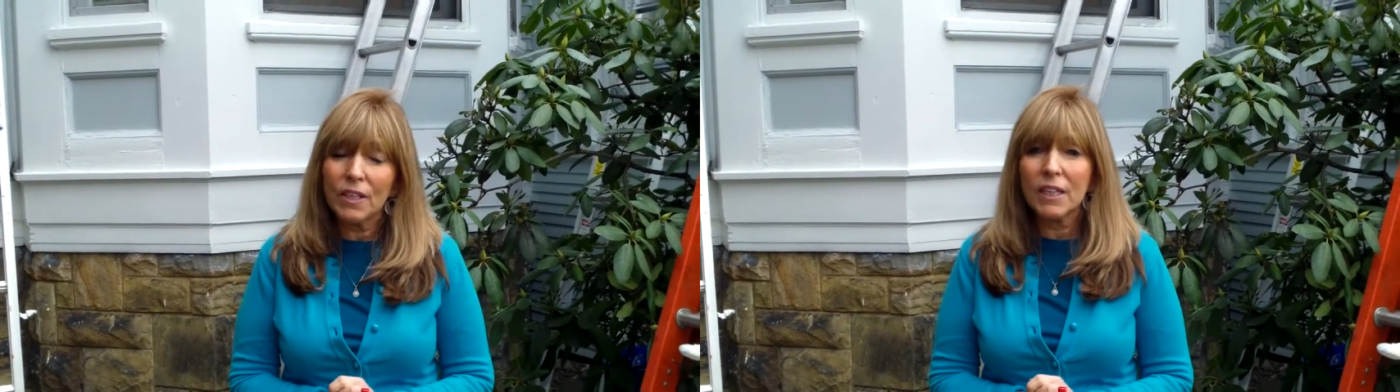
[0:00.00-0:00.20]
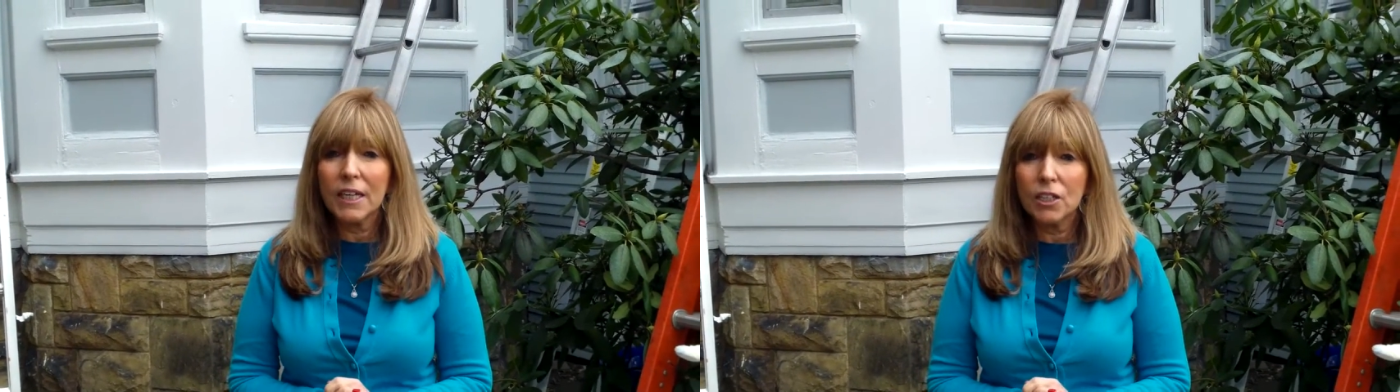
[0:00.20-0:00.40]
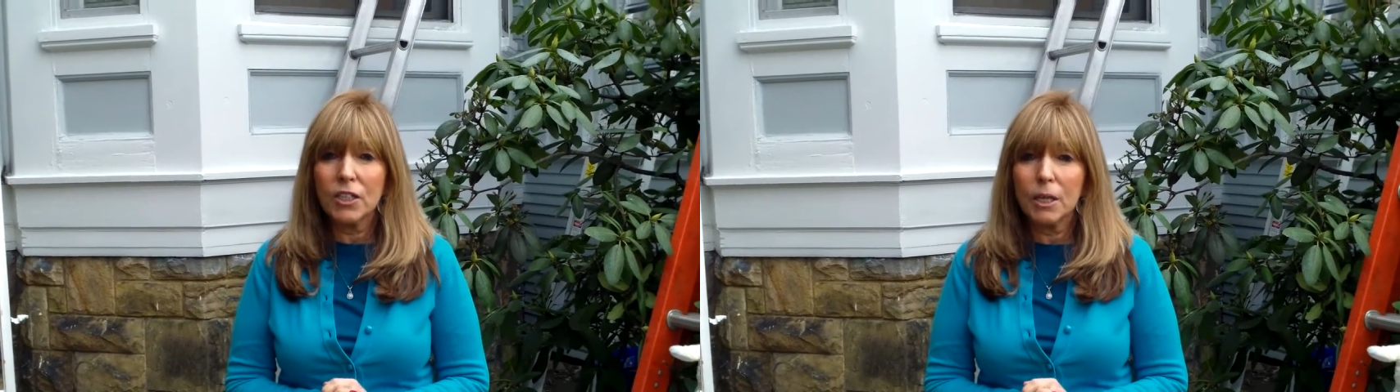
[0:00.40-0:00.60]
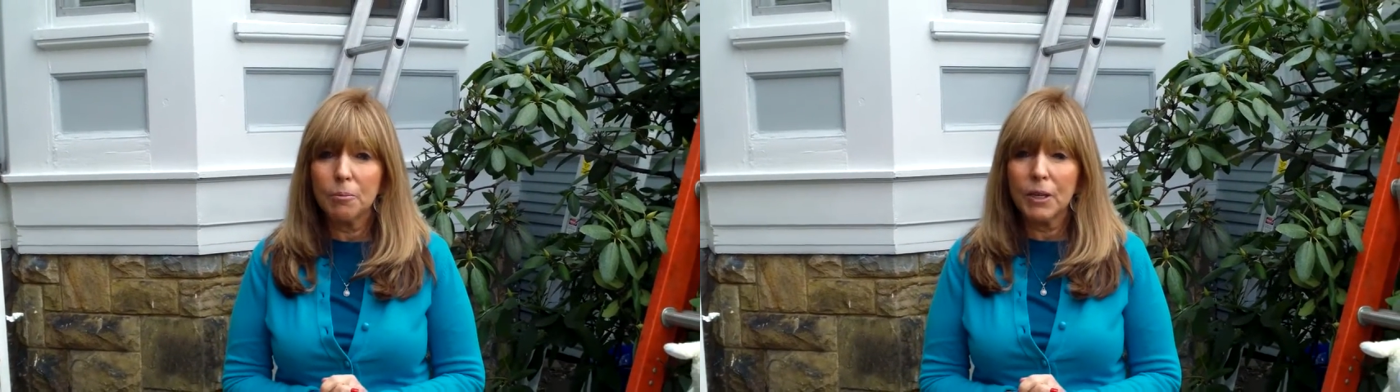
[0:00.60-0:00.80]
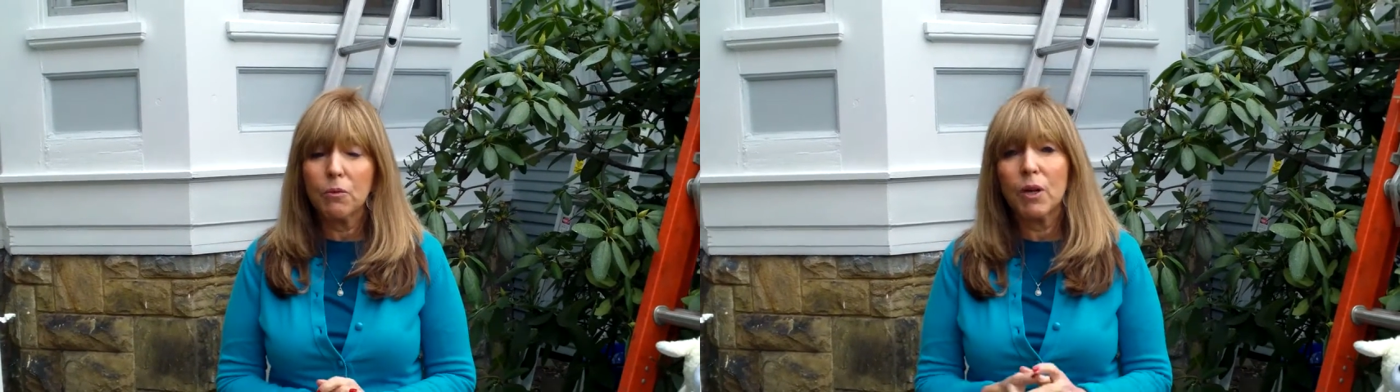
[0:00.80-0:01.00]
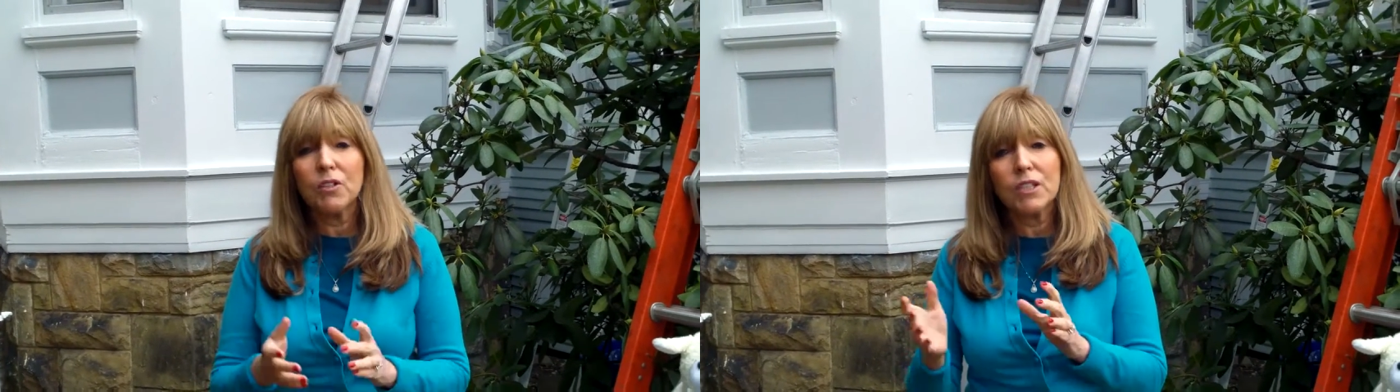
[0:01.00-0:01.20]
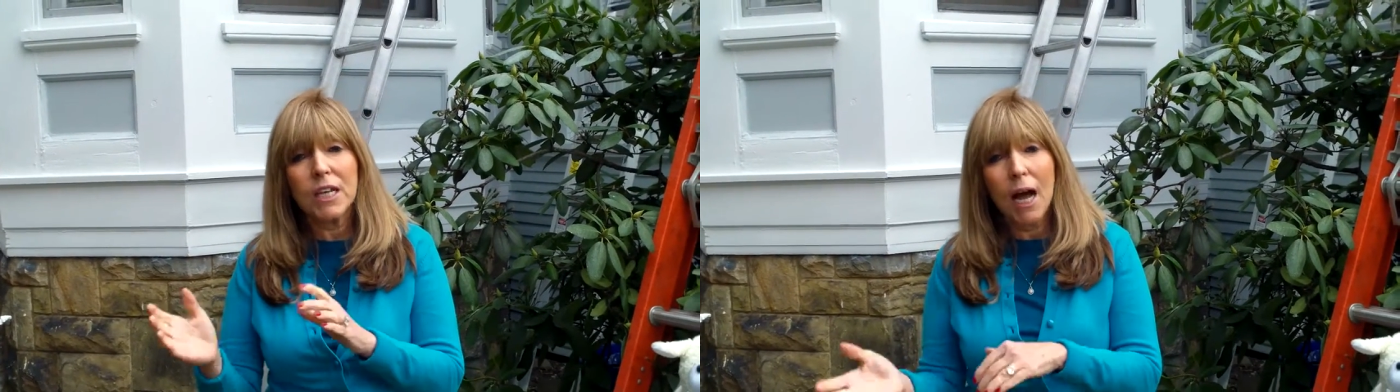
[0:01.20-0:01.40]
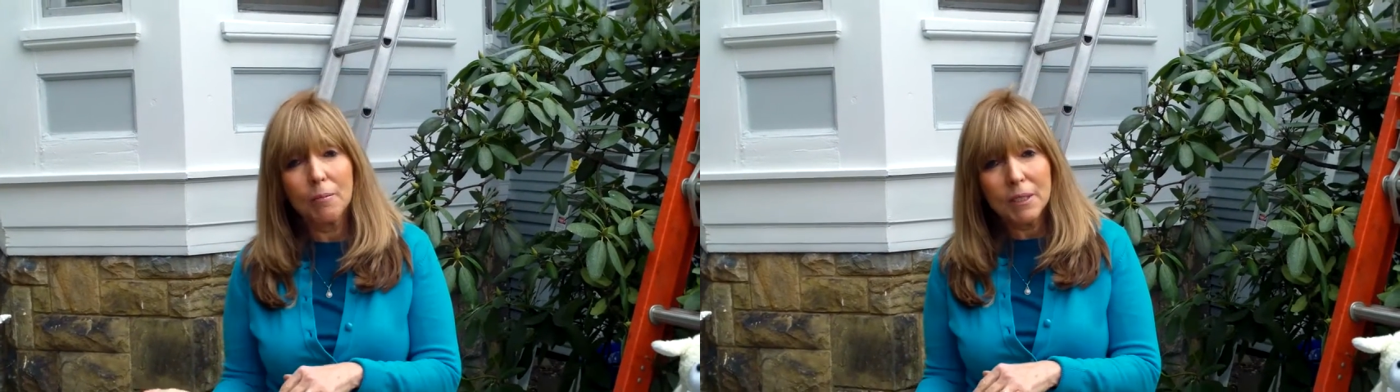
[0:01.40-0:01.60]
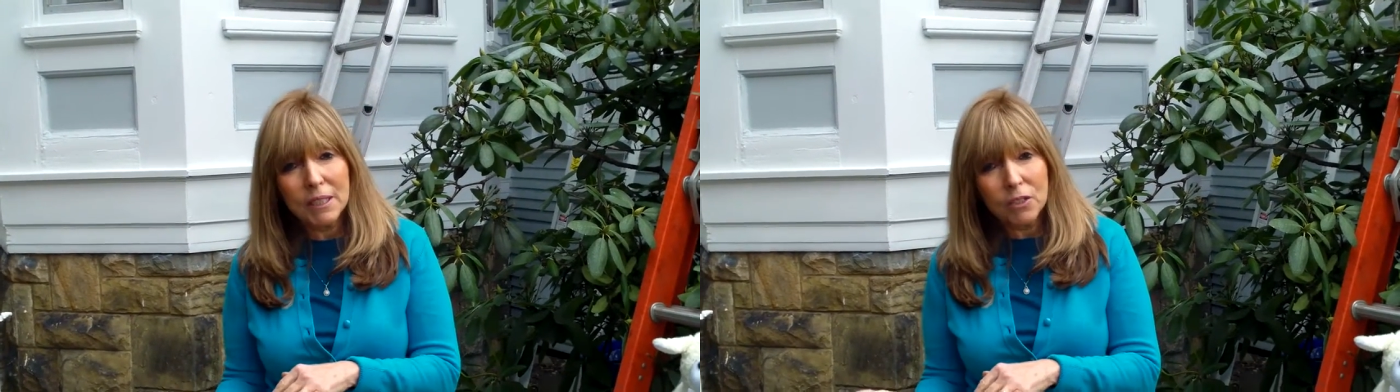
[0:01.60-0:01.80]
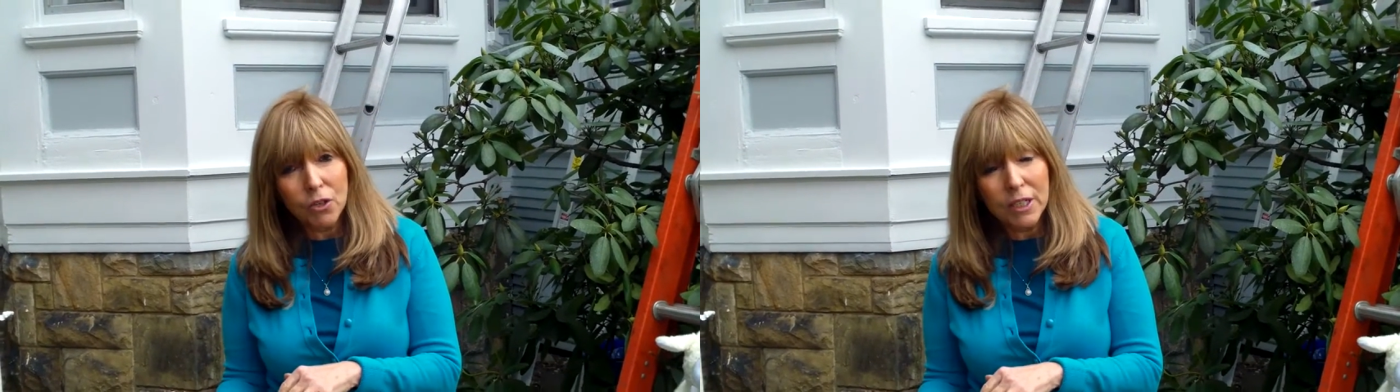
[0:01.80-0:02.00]
the later day prayer. Whether it's
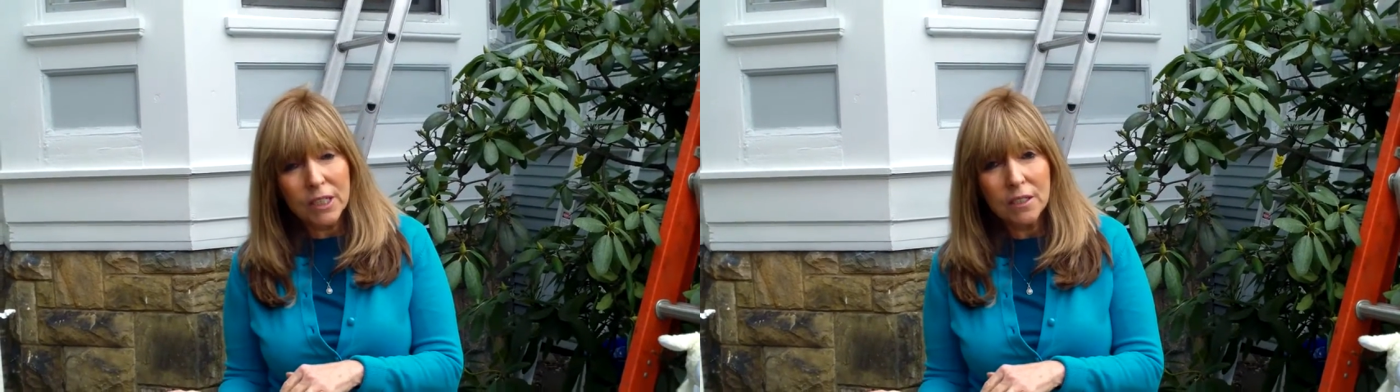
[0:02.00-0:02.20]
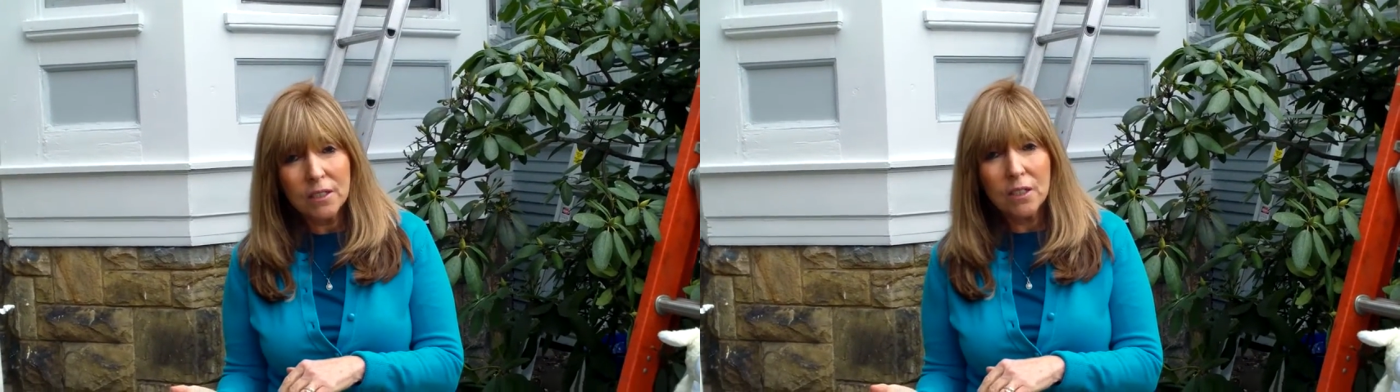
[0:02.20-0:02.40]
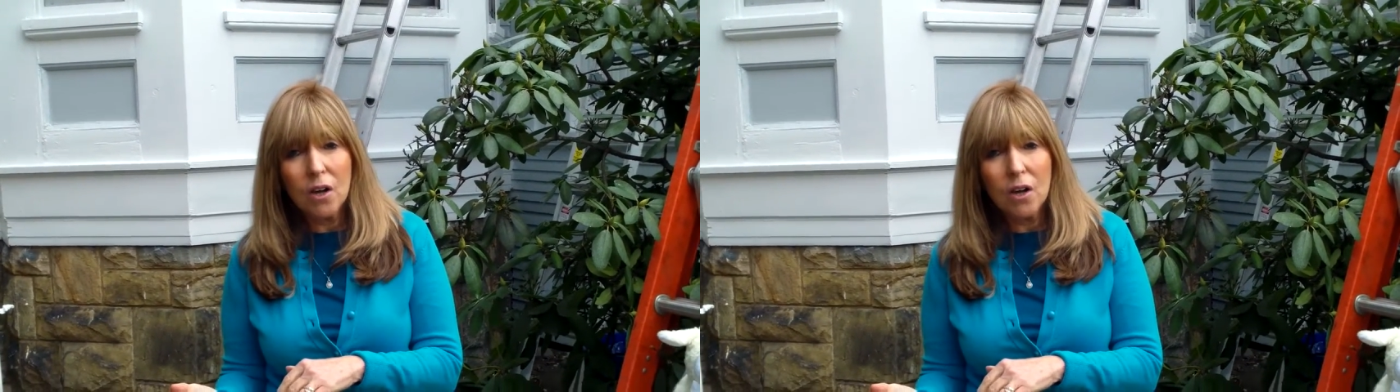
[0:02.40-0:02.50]
obligatory